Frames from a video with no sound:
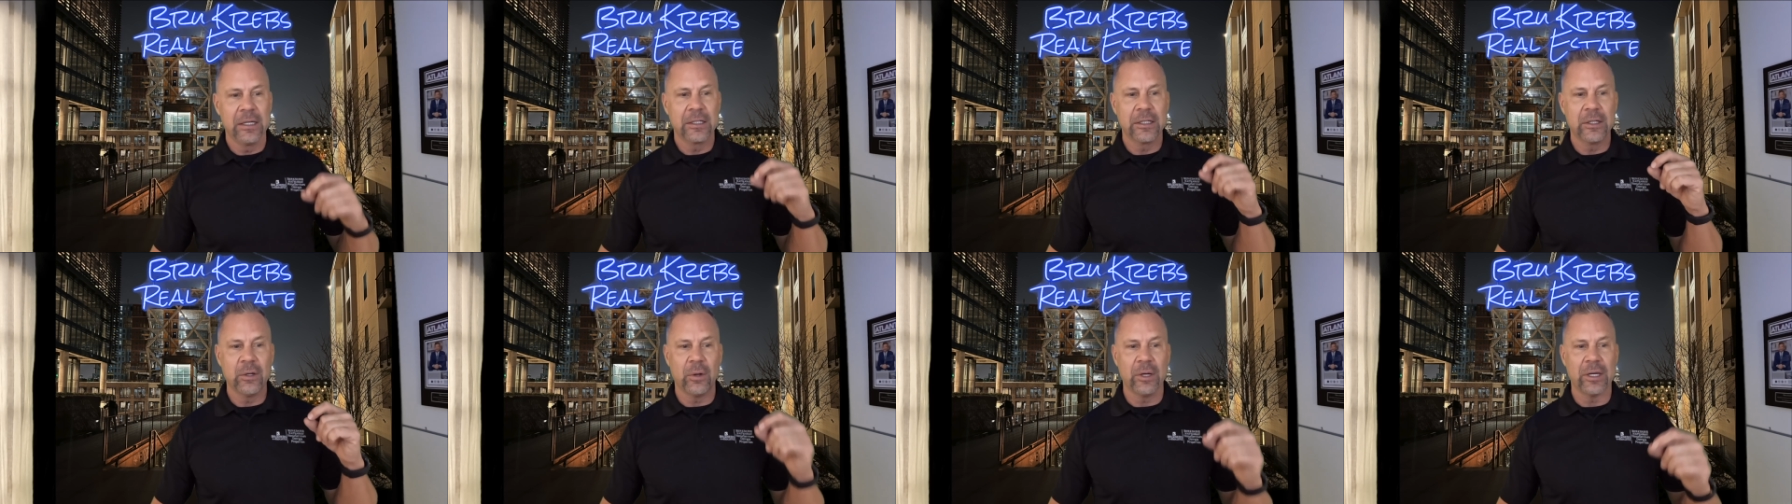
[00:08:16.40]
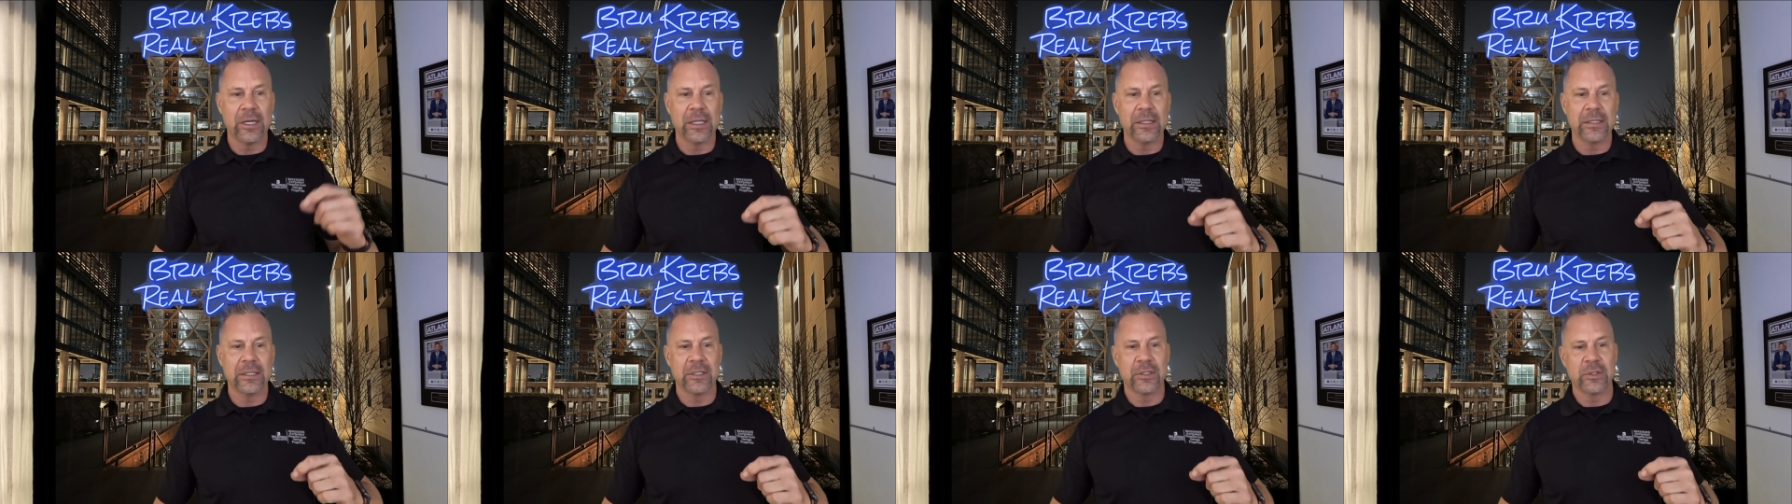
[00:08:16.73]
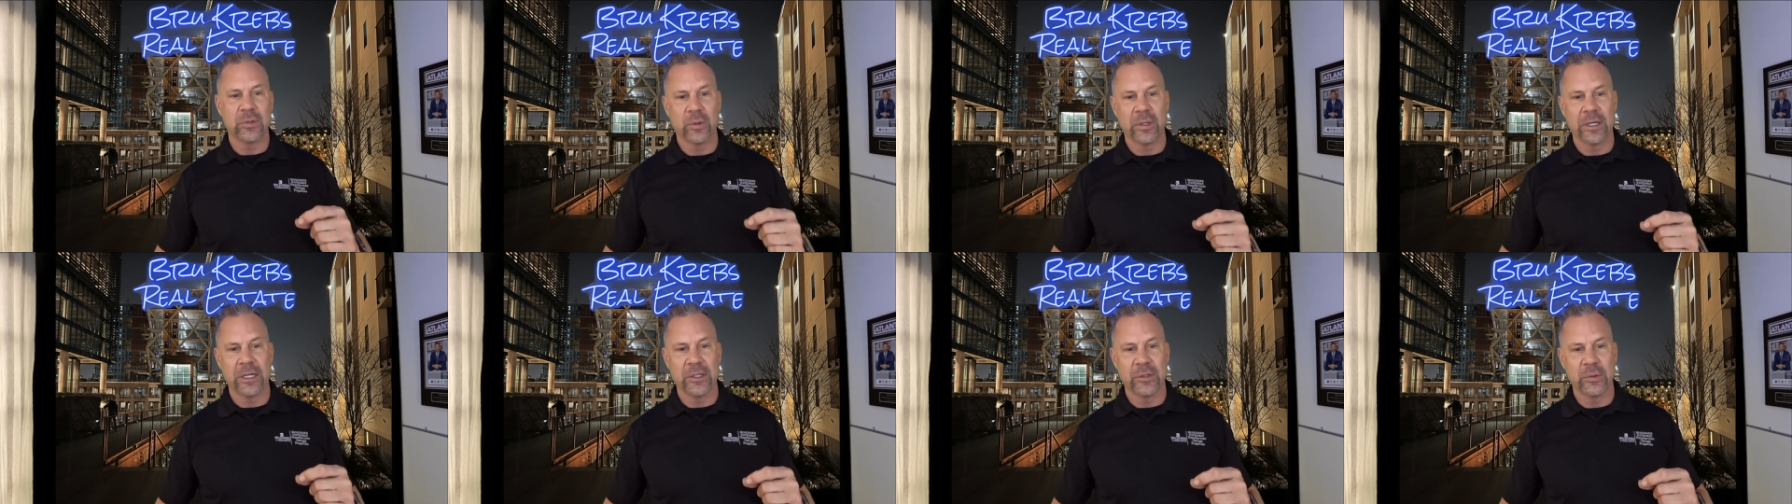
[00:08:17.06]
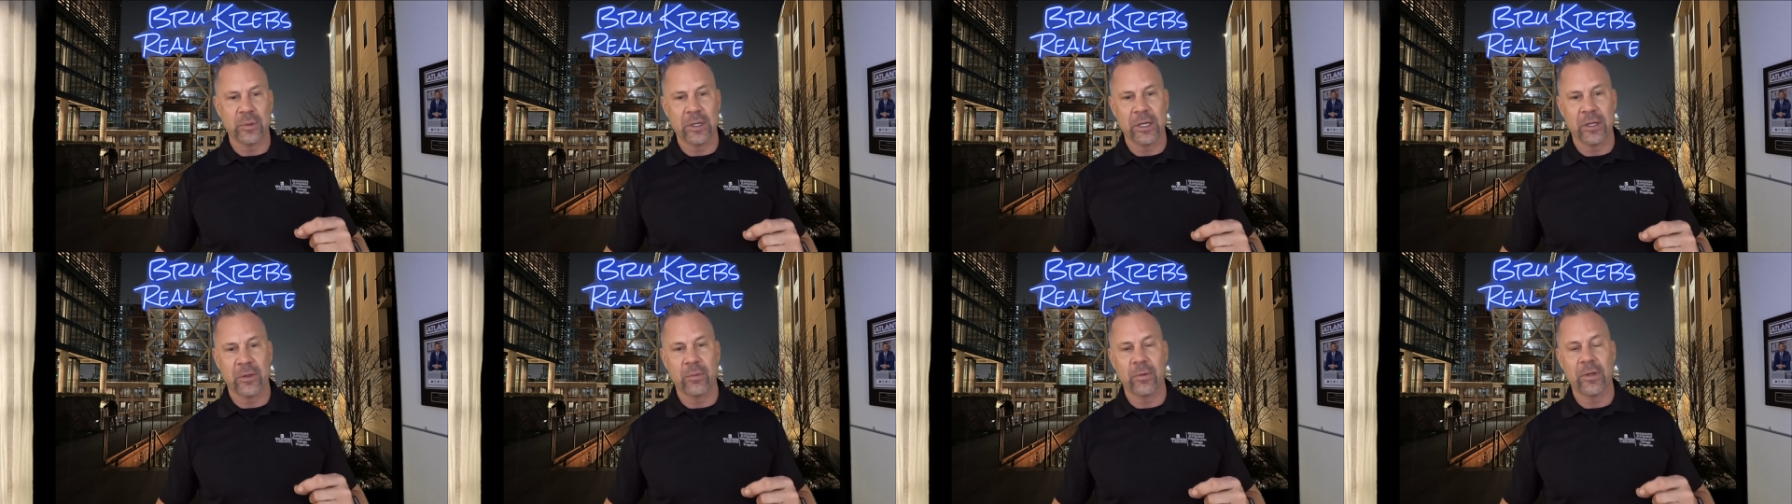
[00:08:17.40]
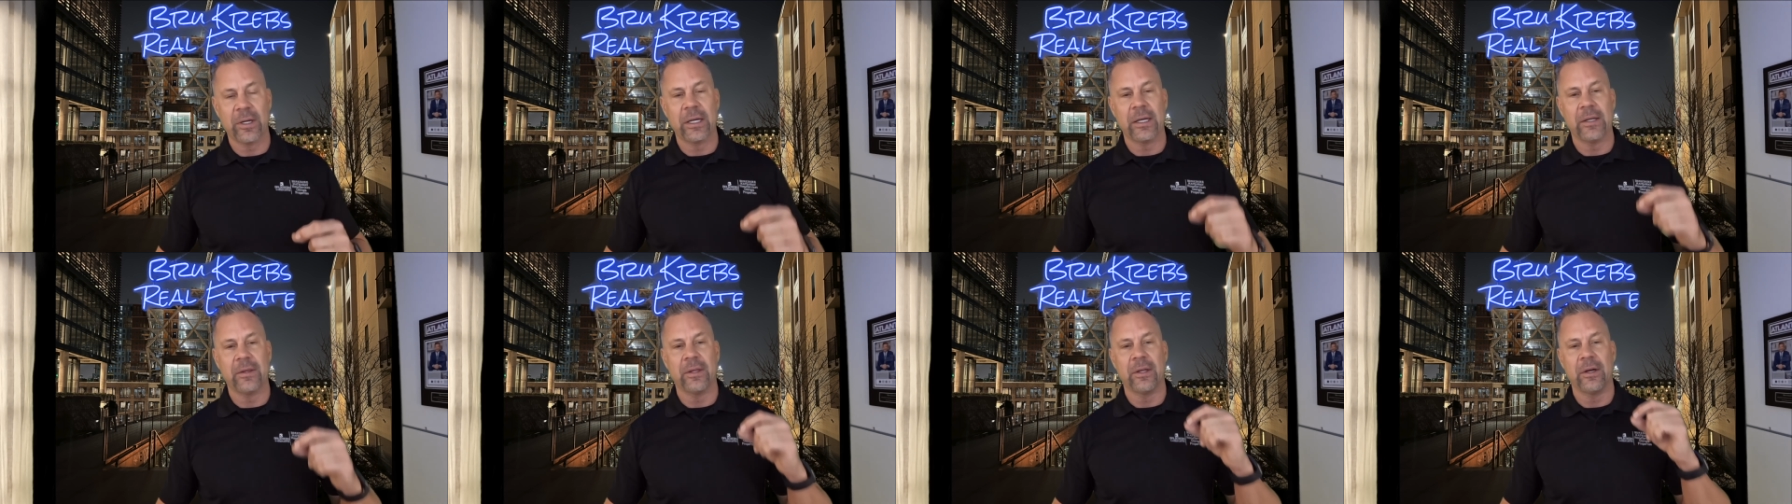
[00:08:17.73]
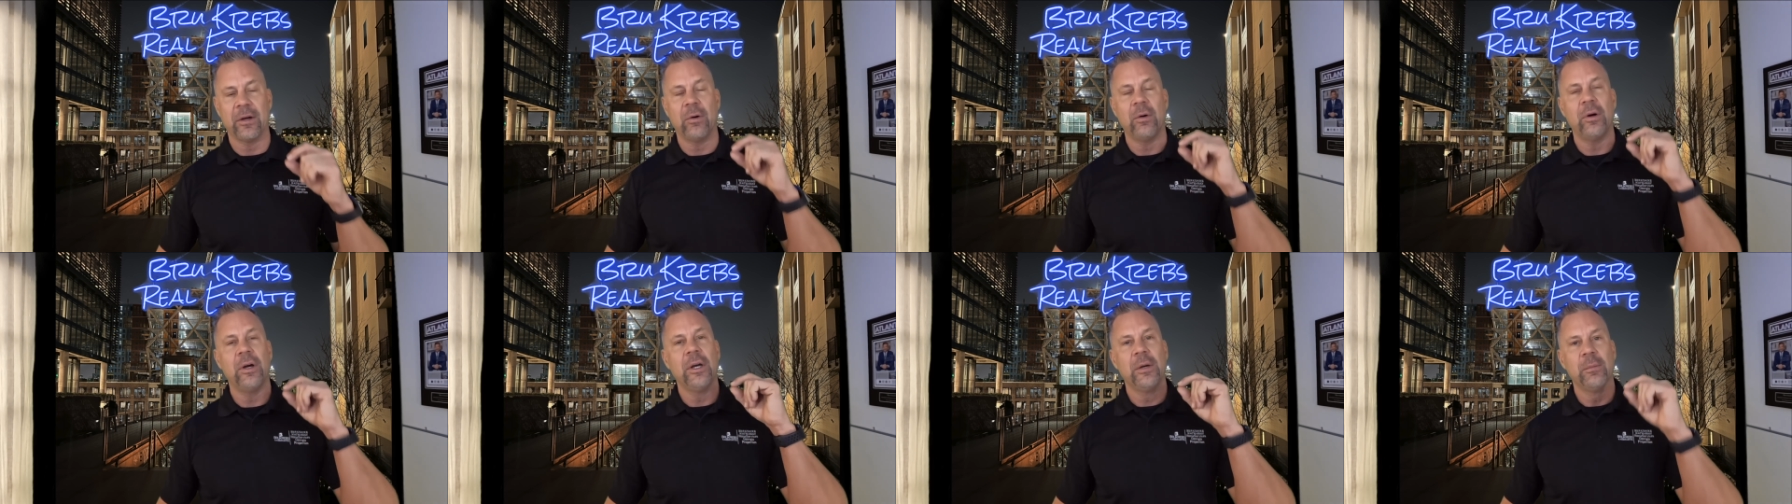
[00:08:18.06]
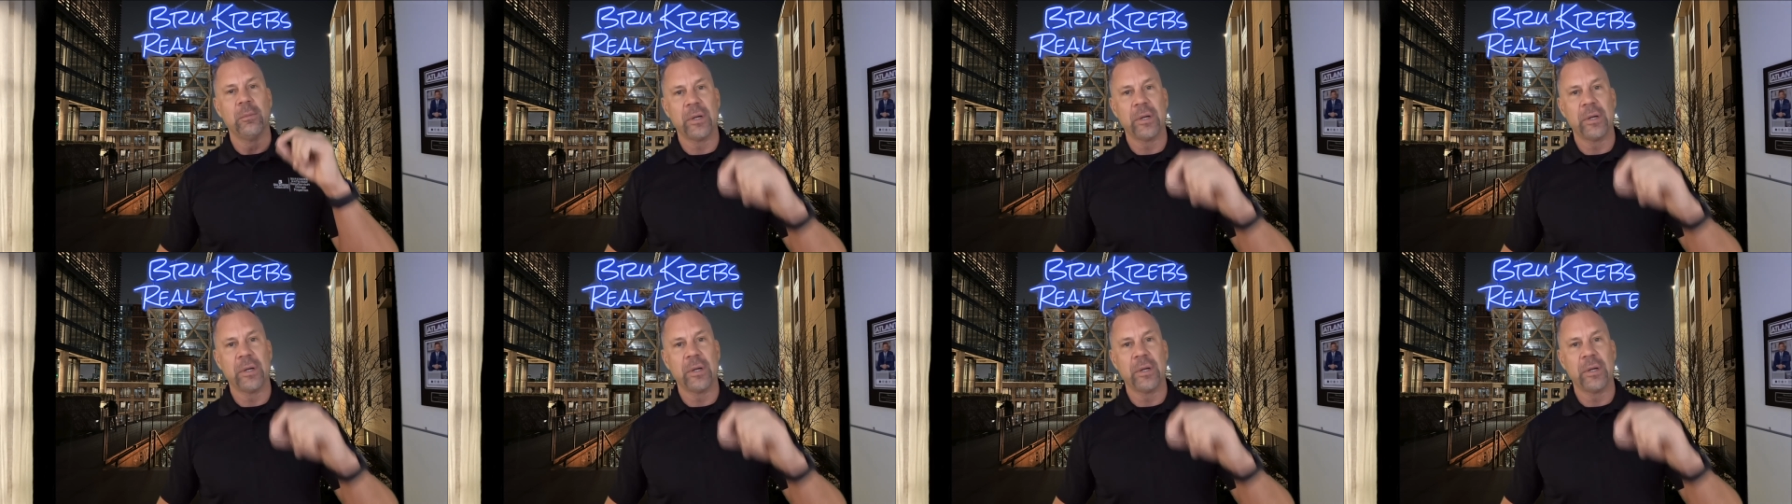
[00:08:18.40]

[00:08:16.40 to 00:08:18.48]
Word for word: going into 2023, though,